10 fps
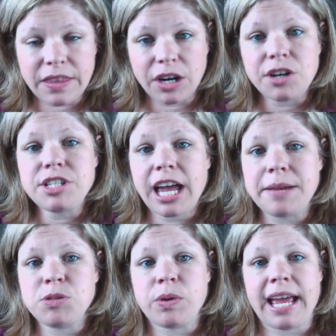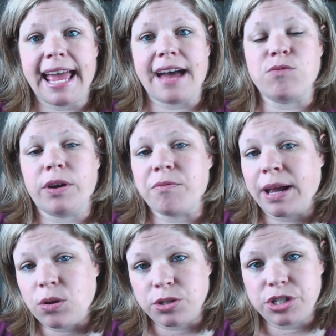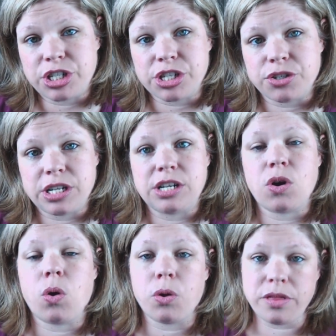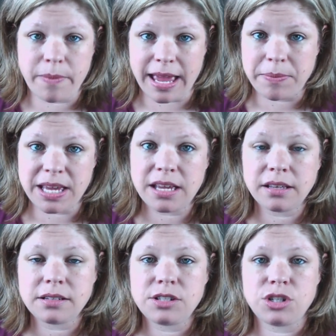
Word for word: there are times when I have one of my older children hold the baby